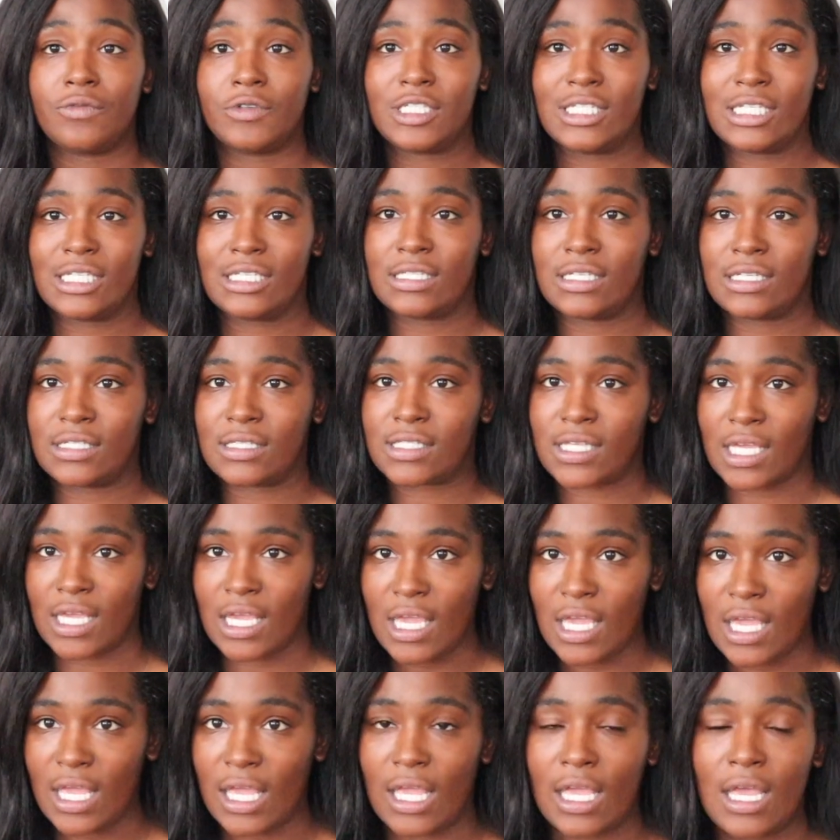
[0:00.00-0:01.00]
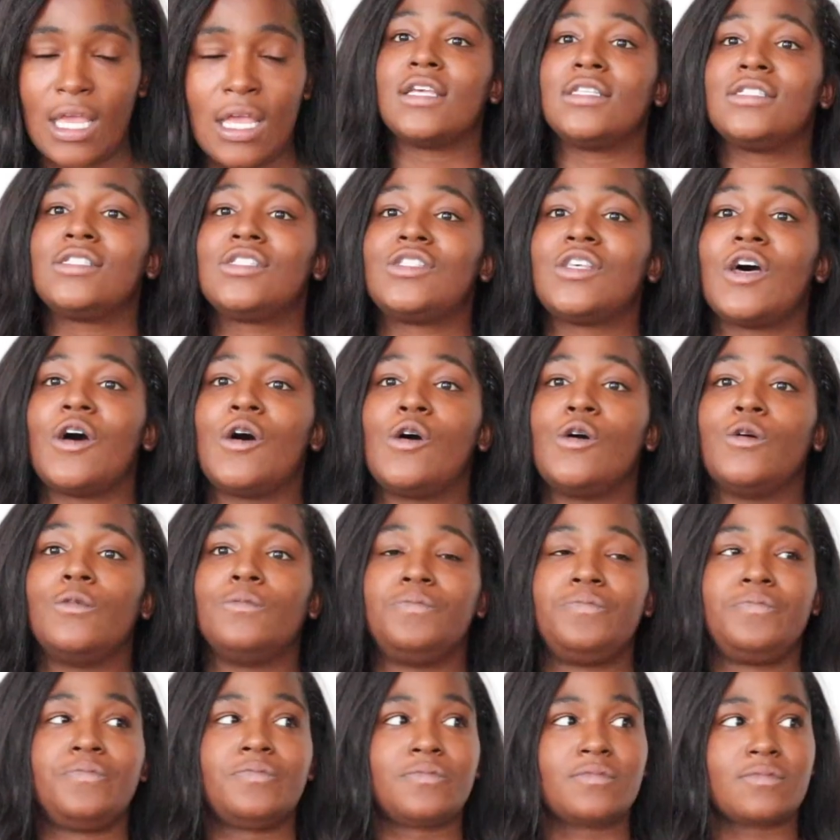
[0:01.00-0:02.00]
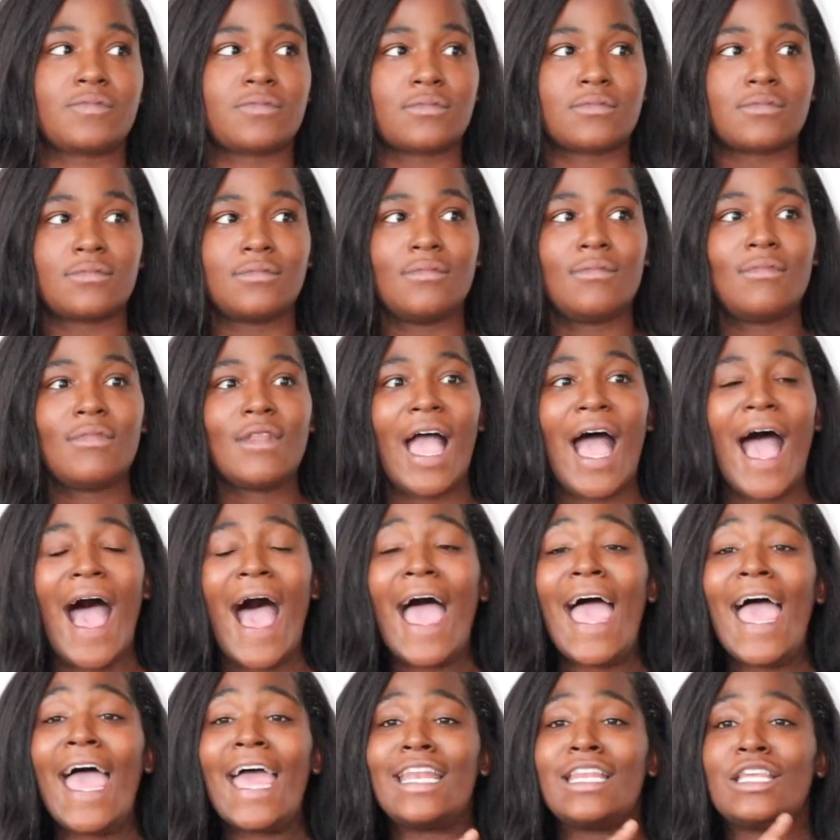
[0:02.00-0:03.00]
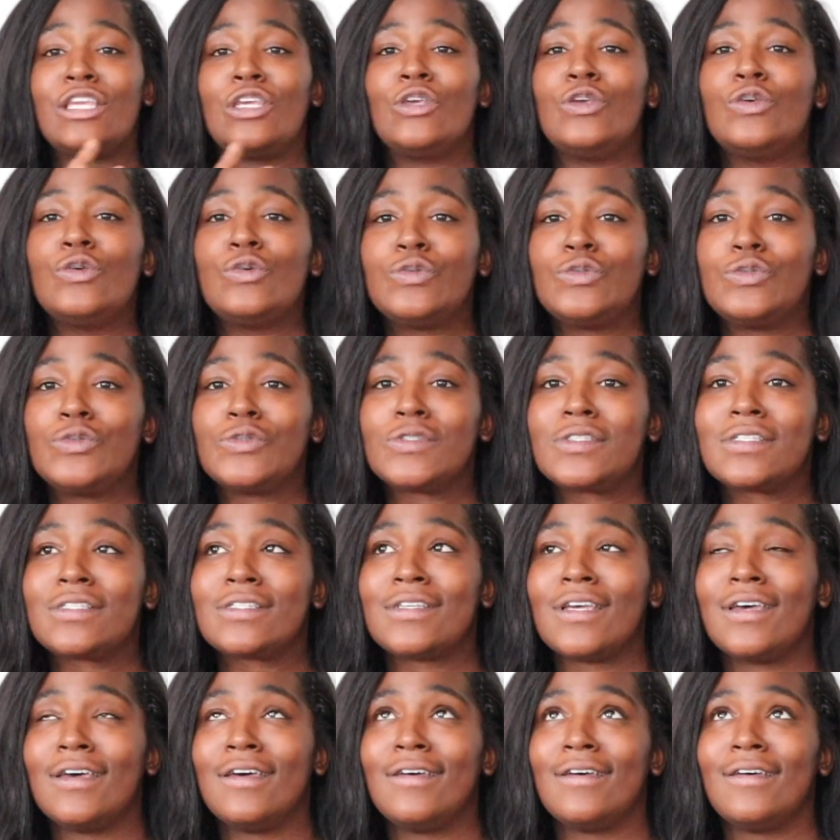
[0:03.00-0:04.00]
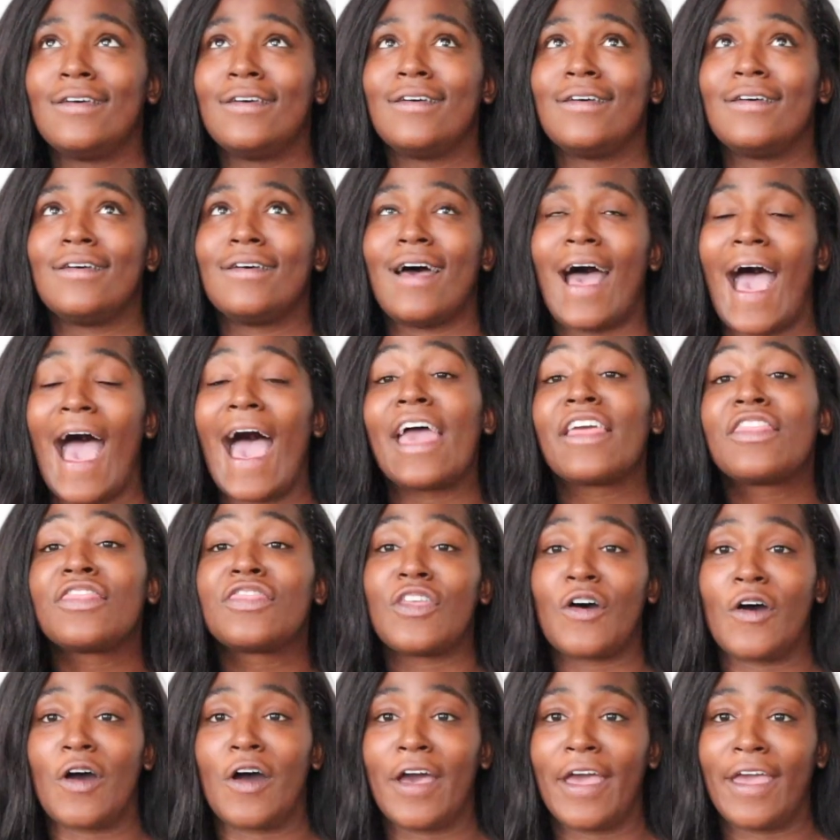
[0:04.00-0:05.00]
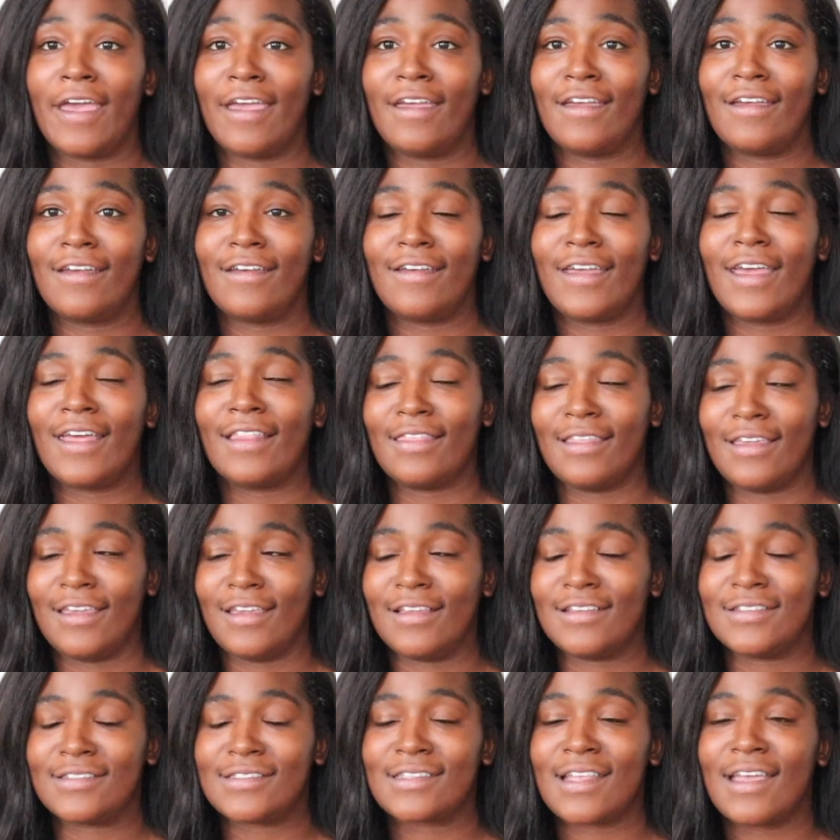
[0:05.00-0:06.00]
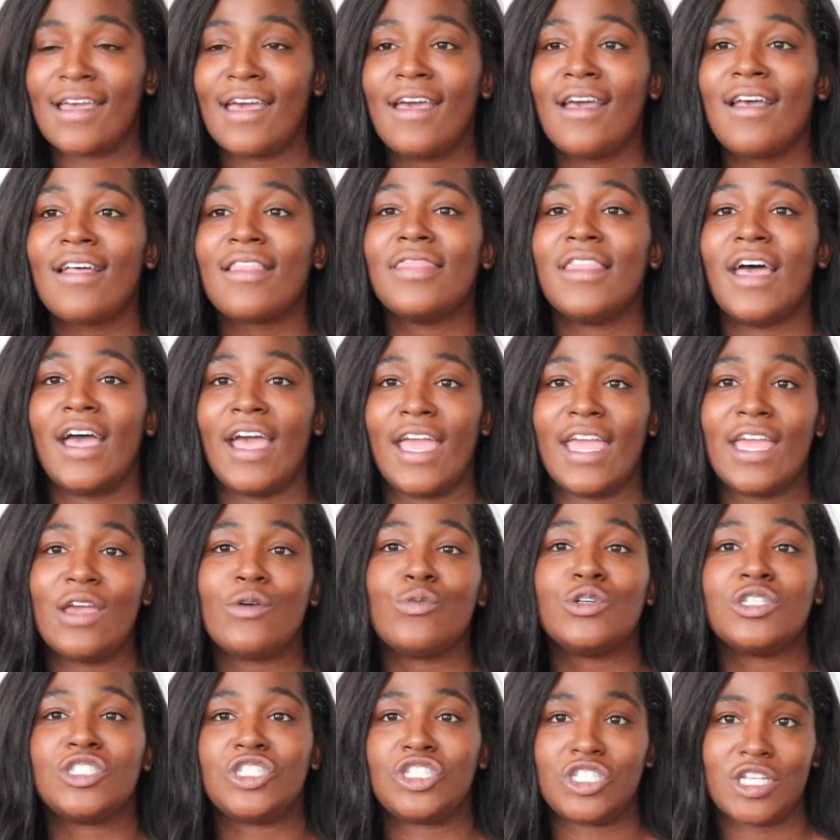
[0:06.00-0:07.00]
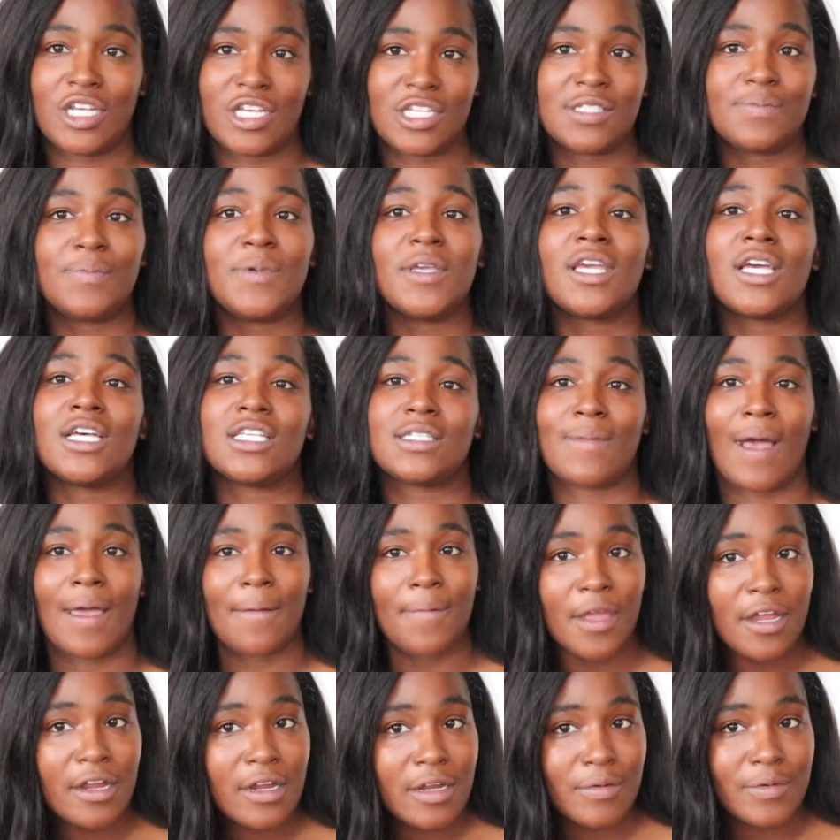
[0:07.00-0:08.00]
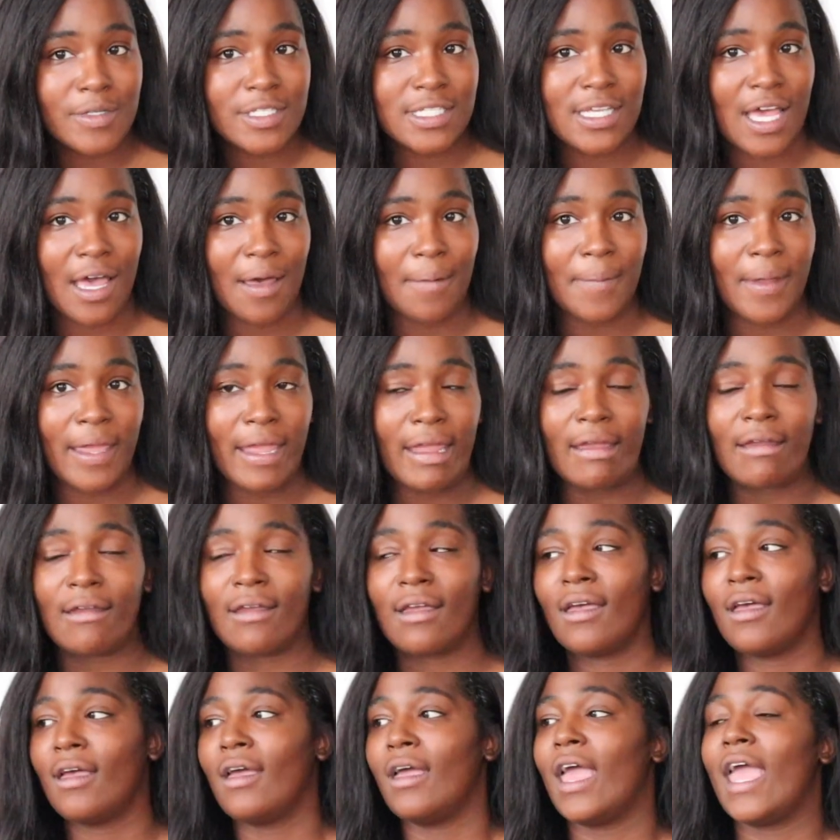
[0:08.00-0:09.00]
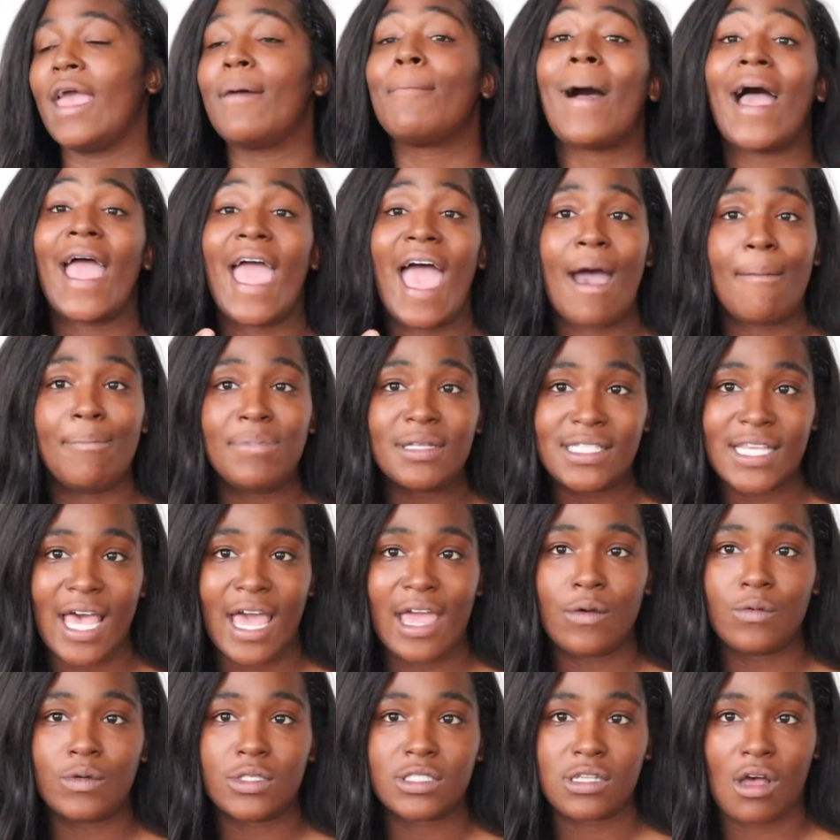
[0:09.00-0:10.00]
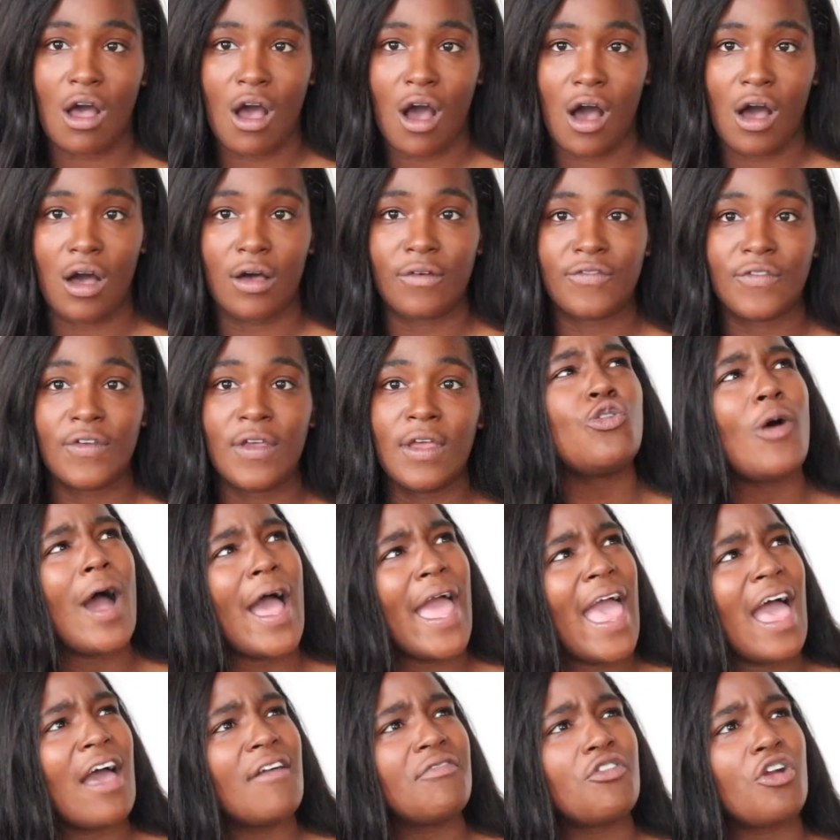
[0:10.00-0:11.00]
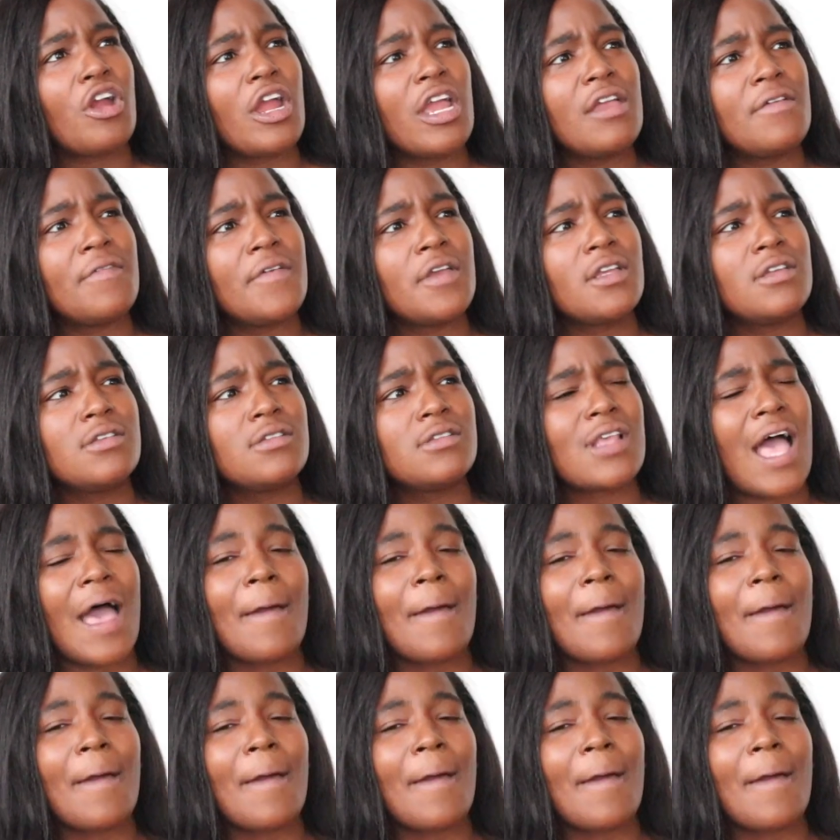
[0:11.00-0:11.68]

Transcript: resistant to heat. And so I had used, I thought at least, that it was just because my period was coming and my appetite was off. Do I have cravings?